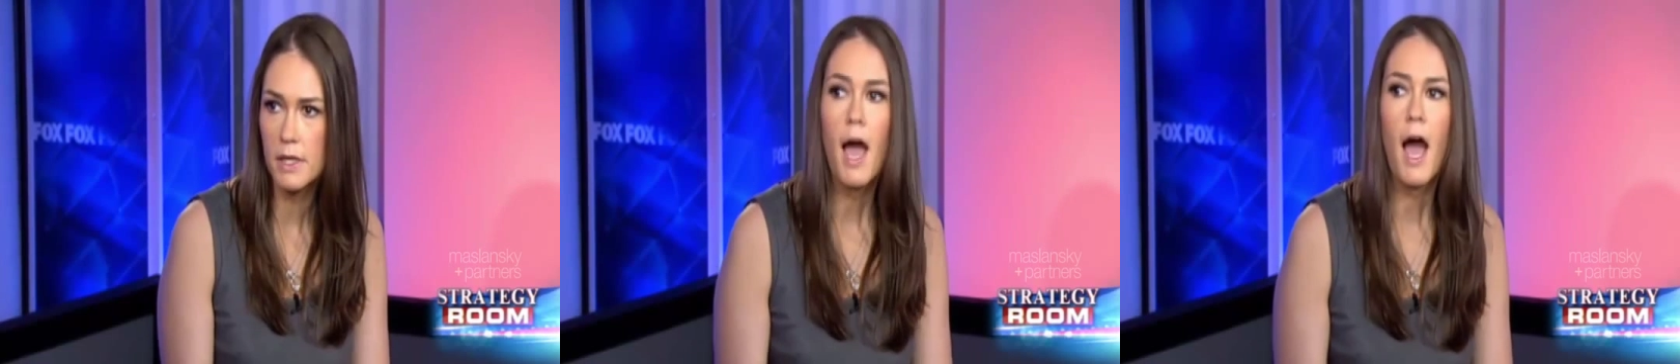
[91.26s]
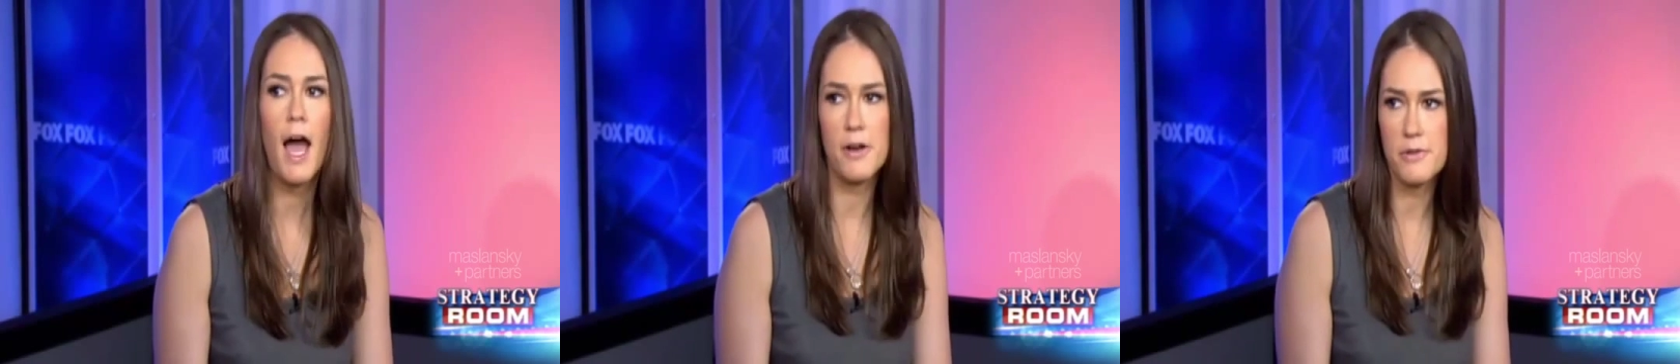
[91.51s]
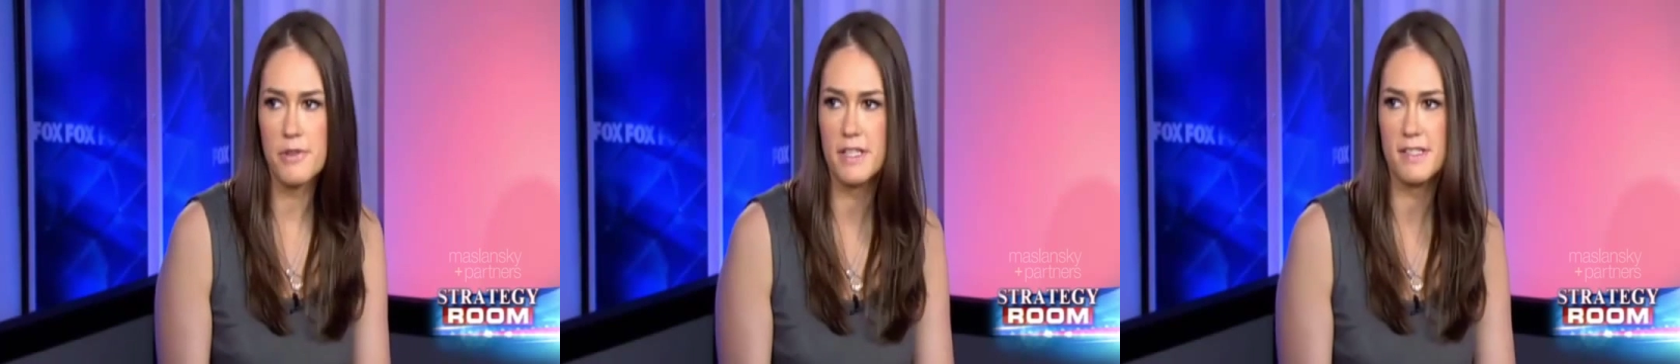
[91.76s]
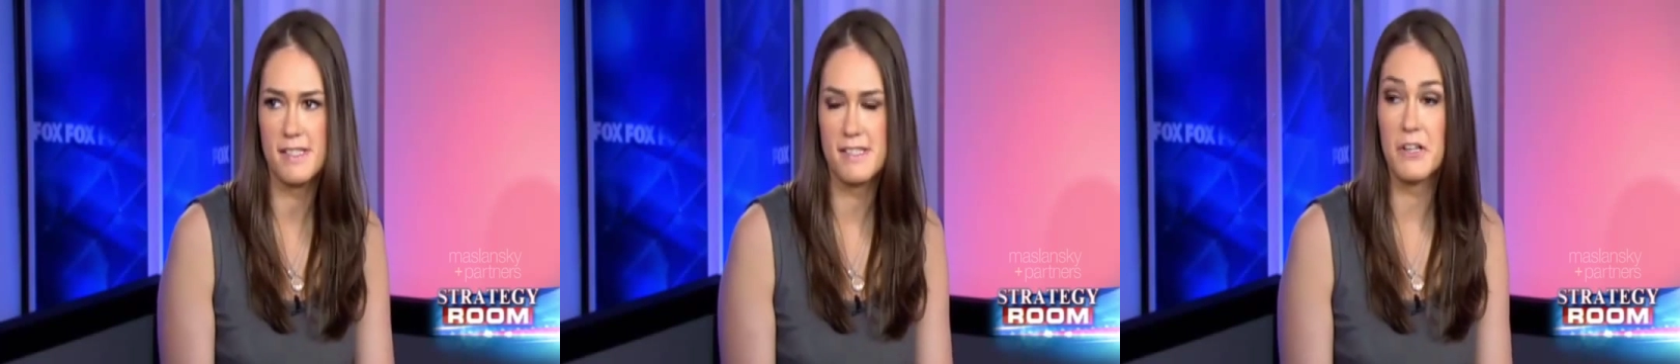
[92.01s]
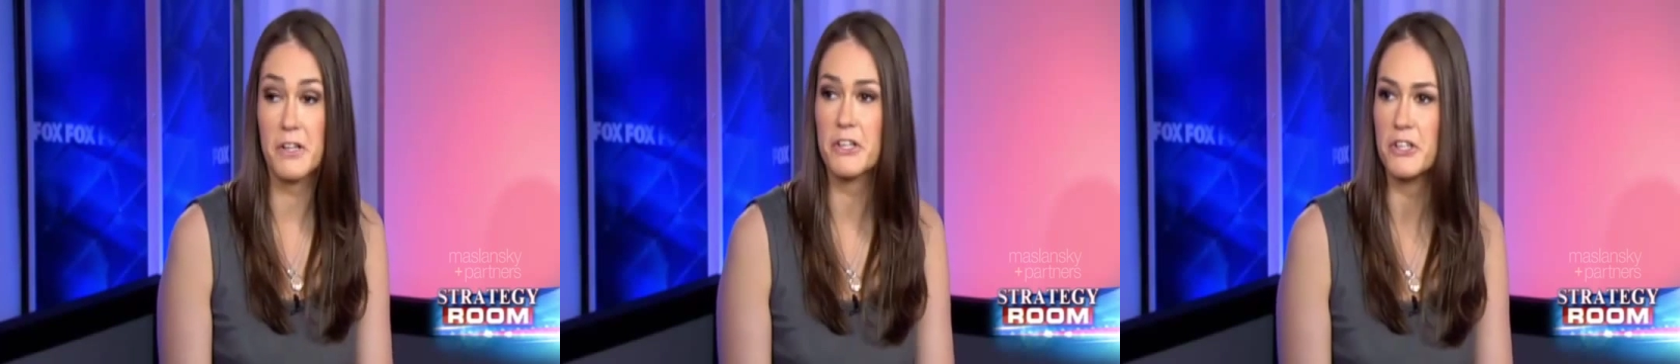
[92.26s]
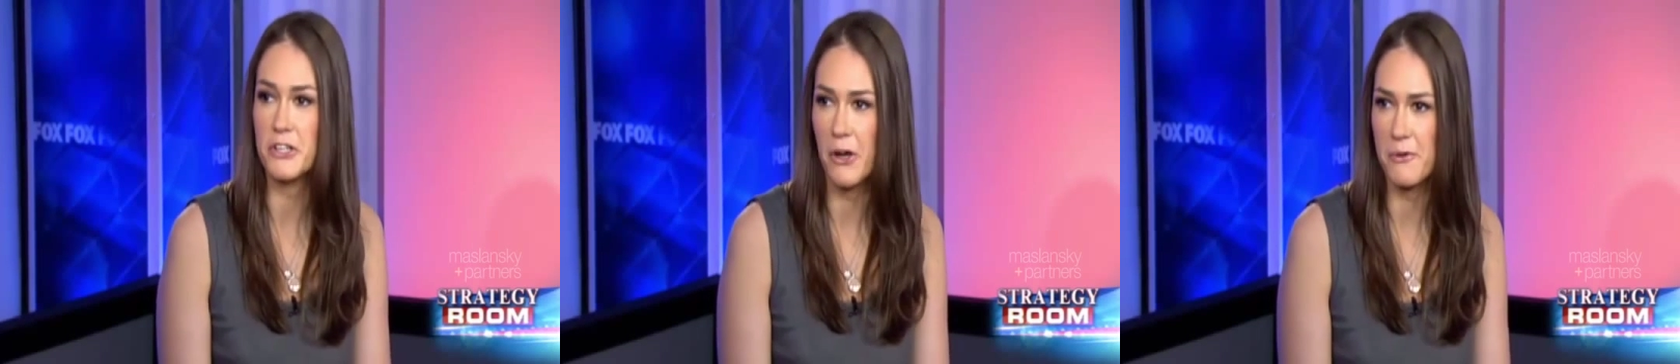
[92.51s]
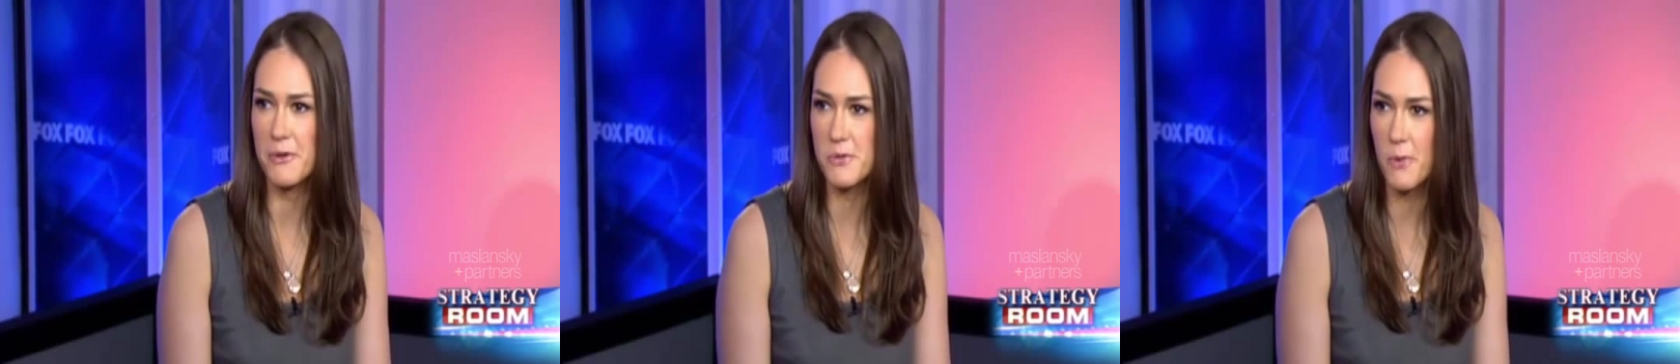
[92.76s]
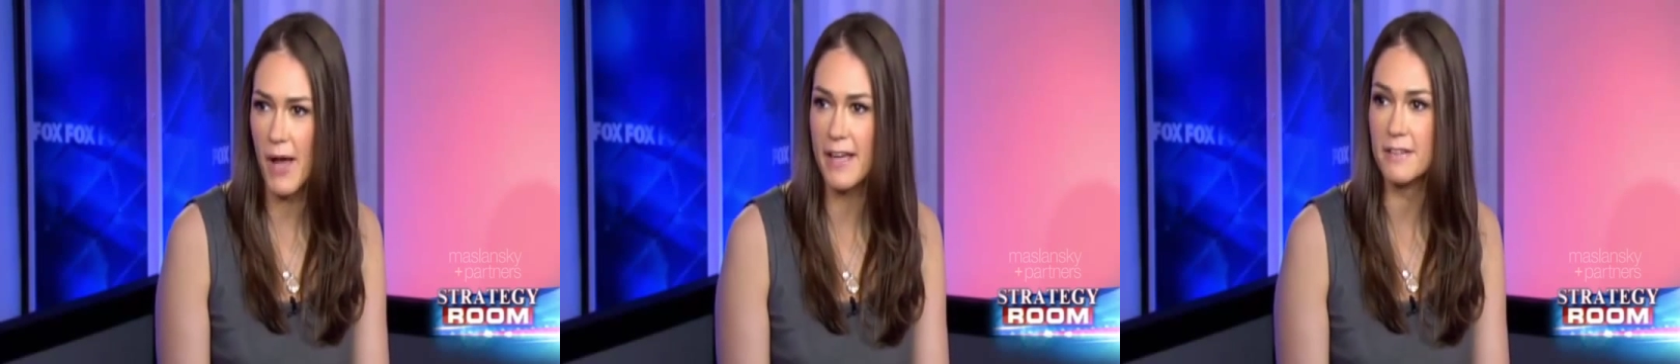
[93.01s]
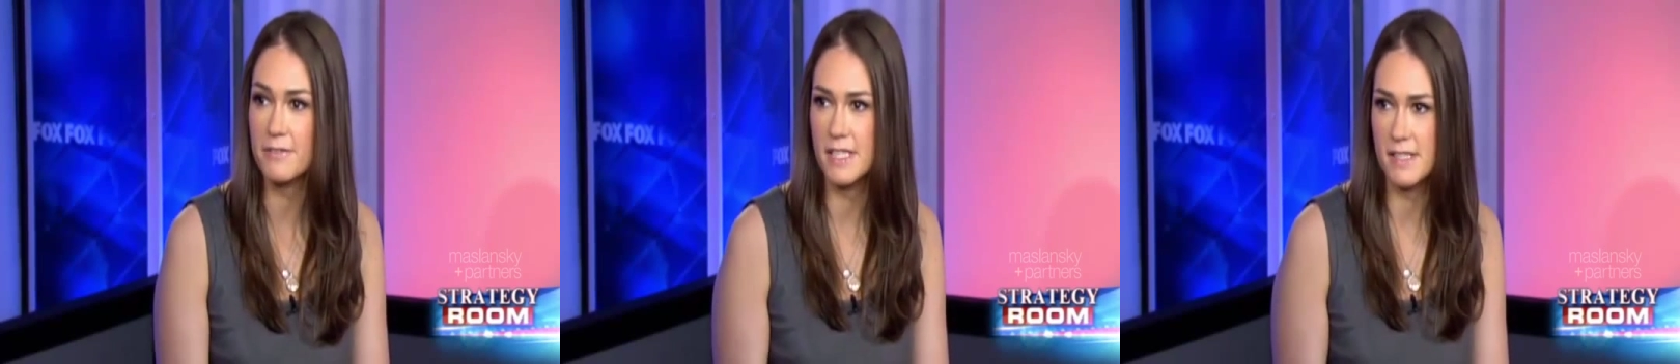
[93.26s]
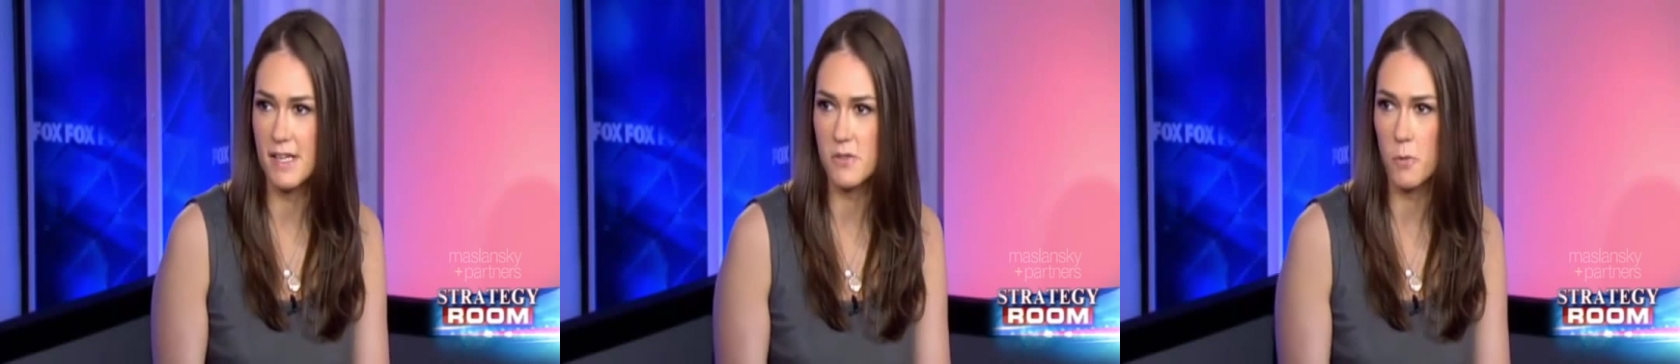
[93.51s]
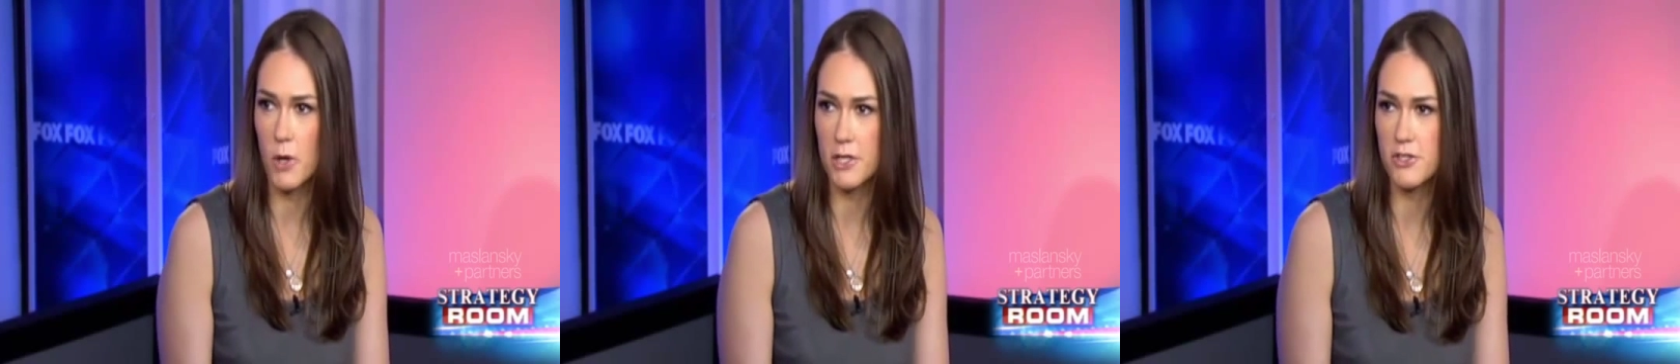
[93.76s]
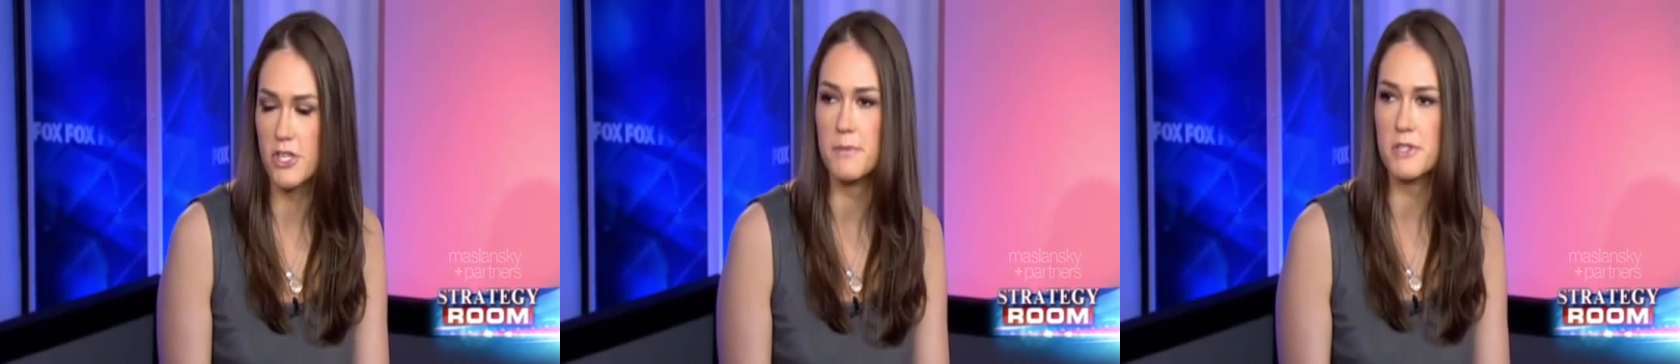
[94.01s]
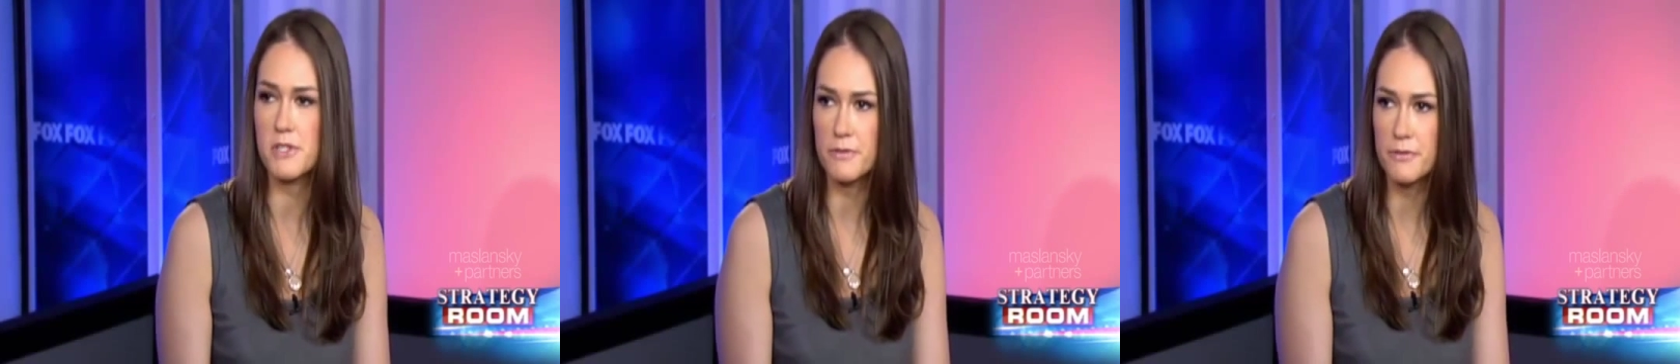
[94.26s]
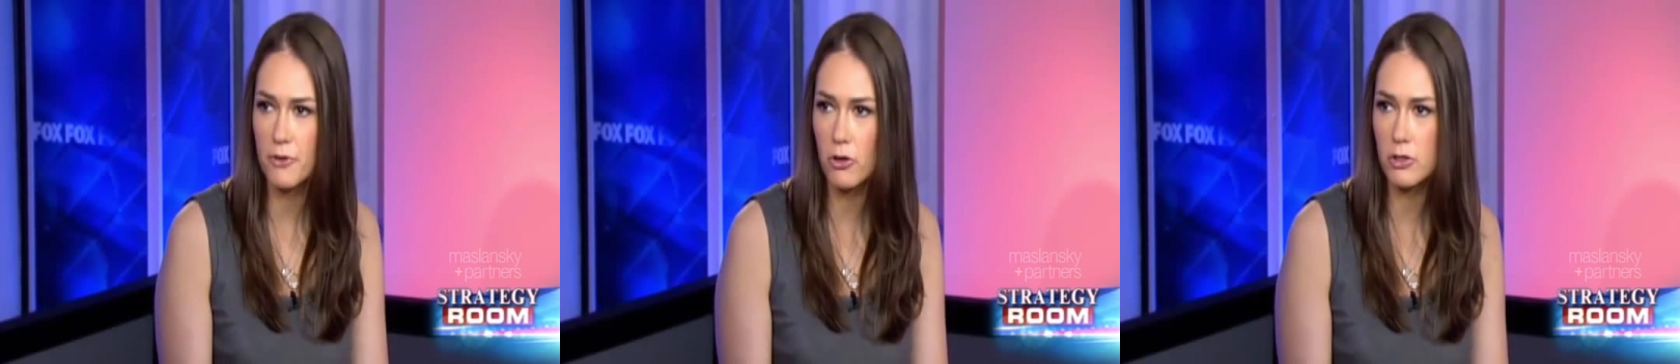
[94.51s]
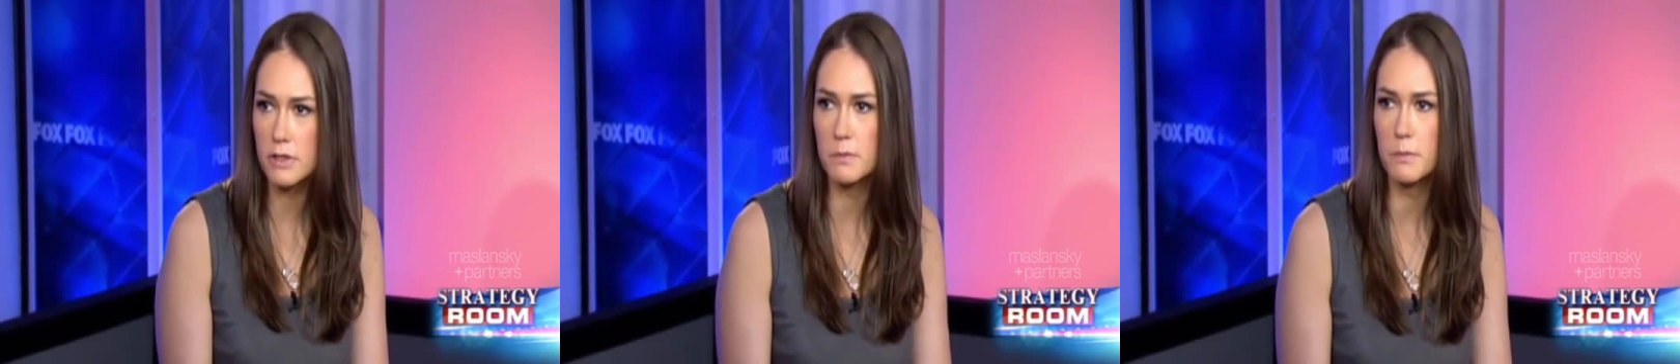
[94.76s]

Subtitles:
I don't think it's necessarily going to go his way if he does want to jump into the fold,